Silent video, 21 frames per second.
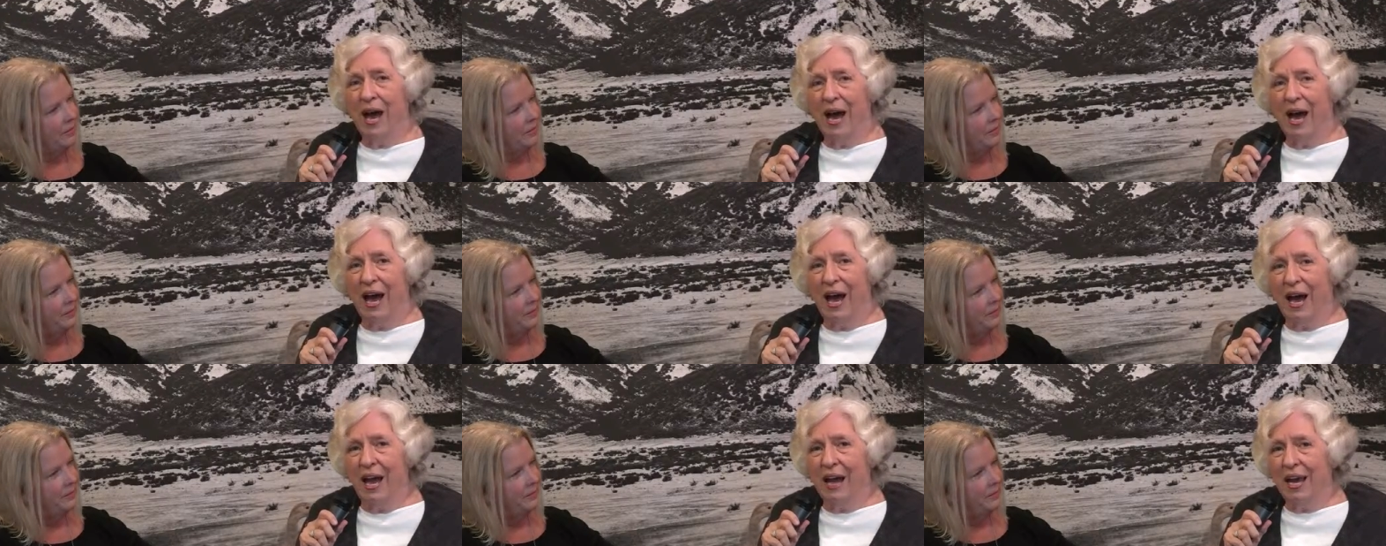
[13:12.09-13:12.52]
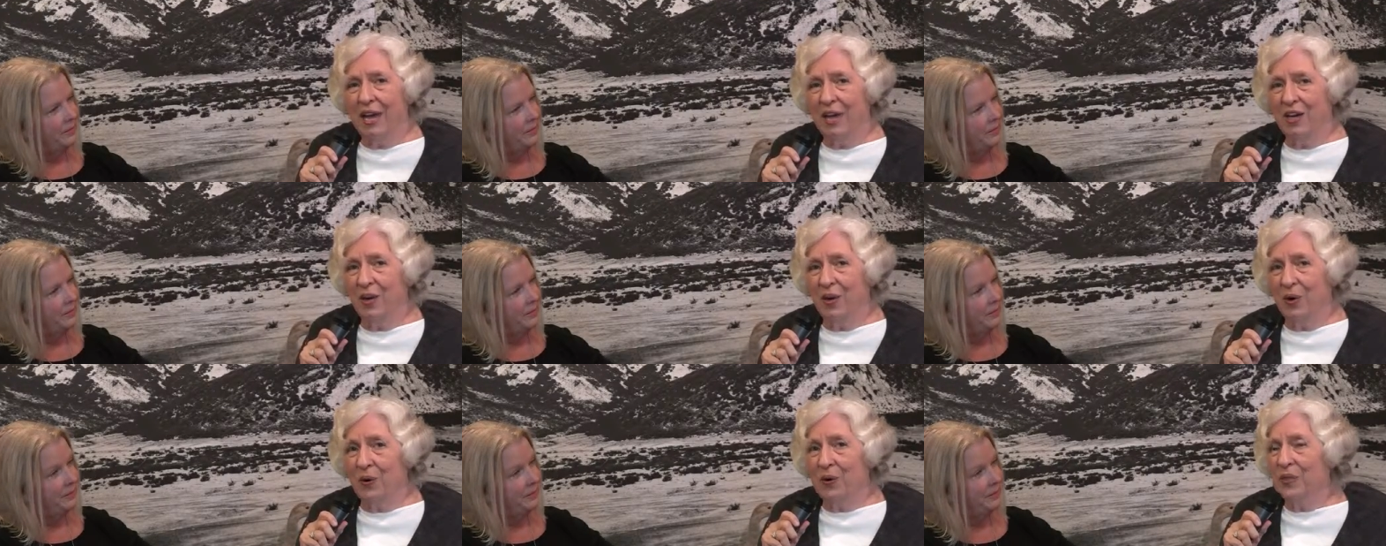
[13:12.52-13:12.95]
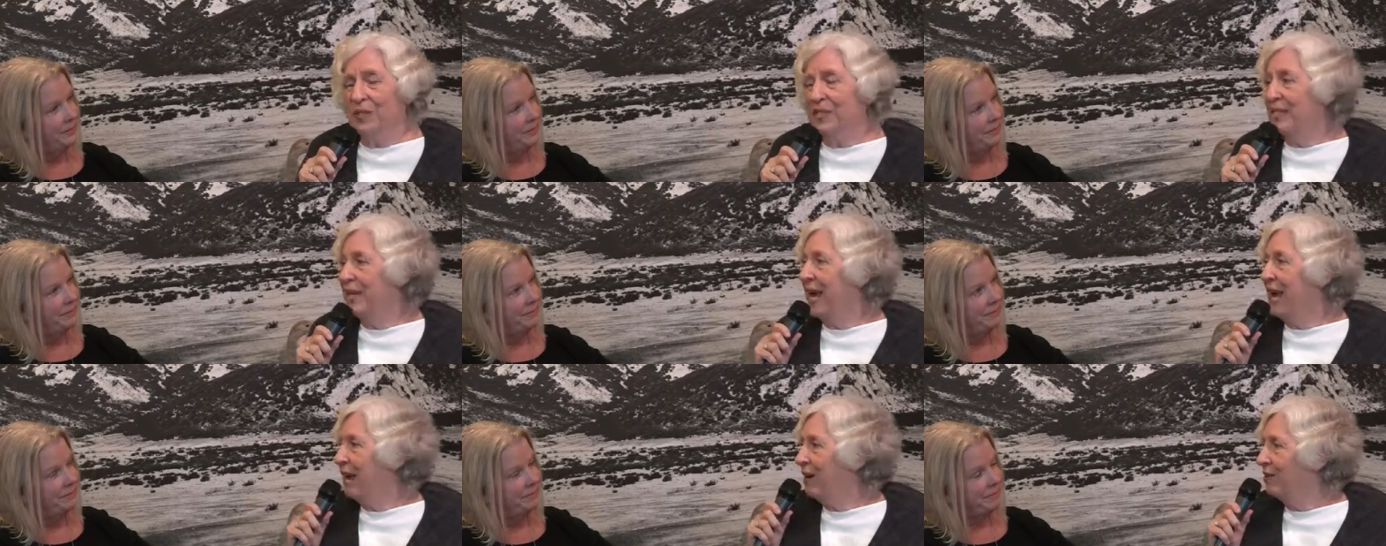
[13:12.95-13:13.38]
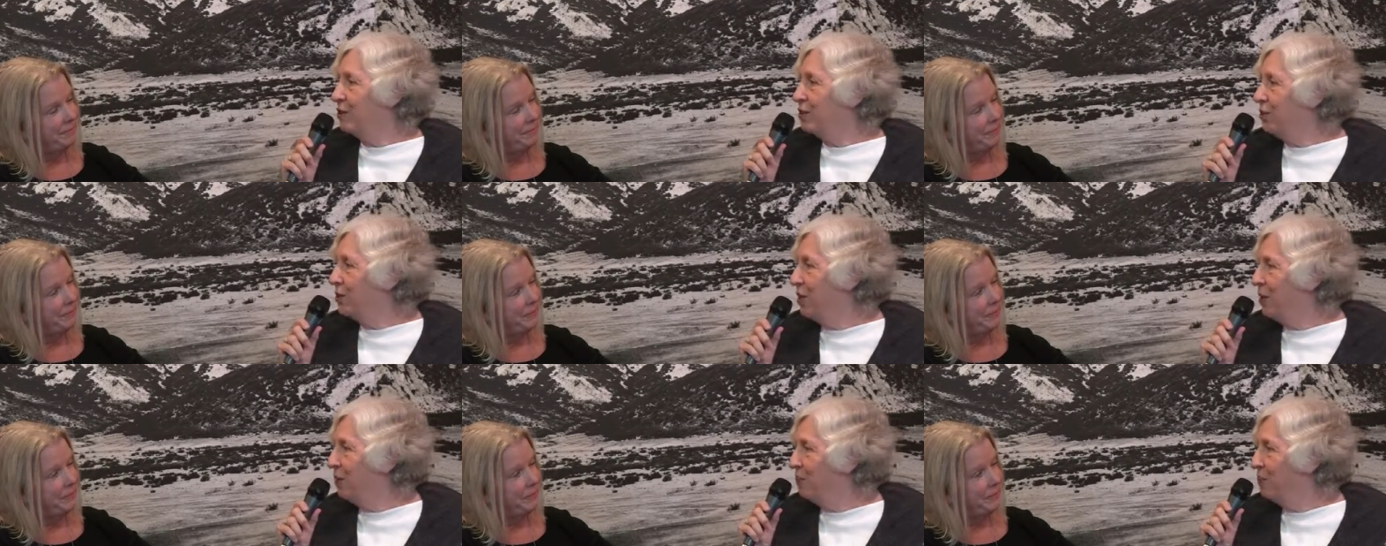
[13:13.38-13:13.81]
Speaker 1: a Girl Scout
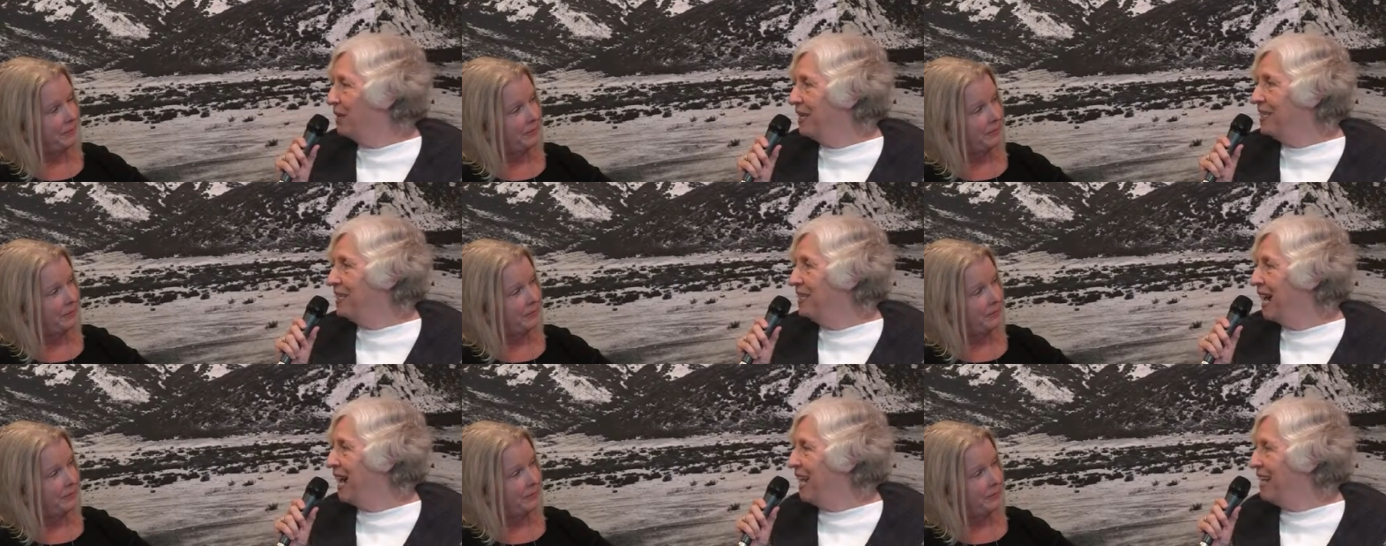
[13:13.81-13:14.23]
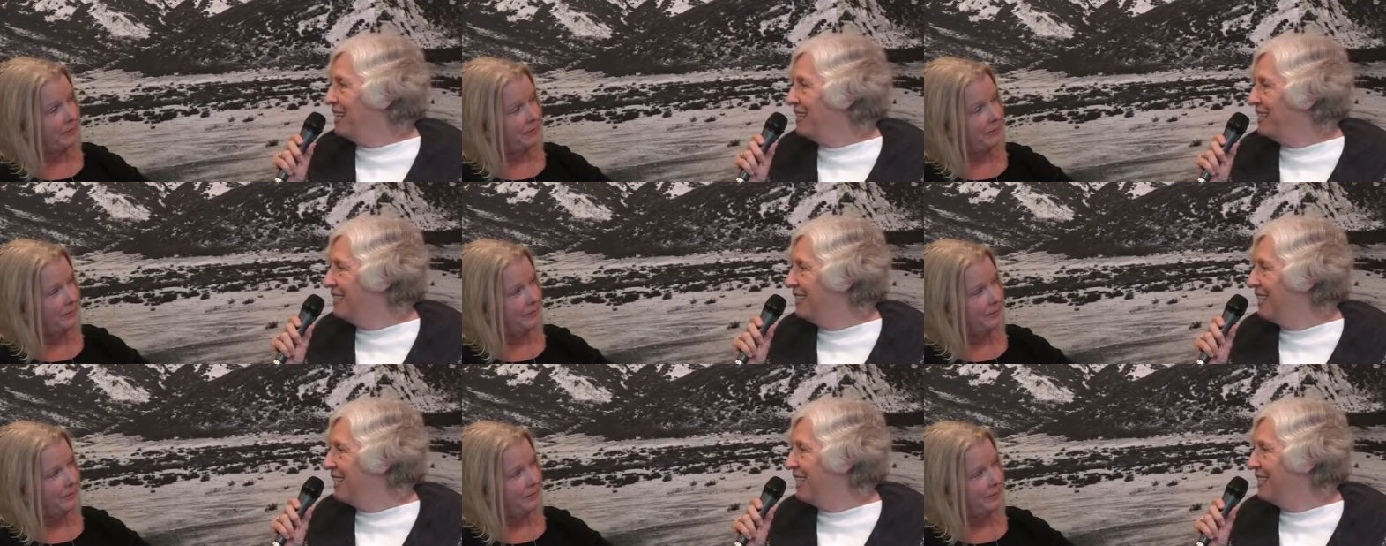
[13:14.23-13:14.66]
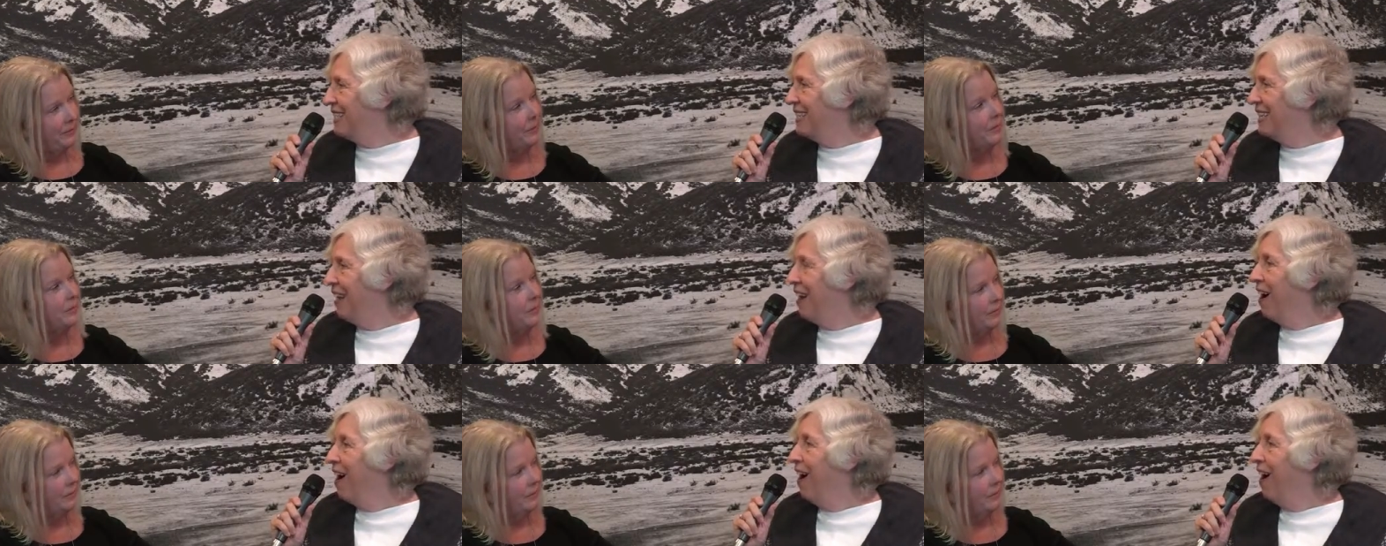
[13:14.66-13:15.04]
troop, the Daisies,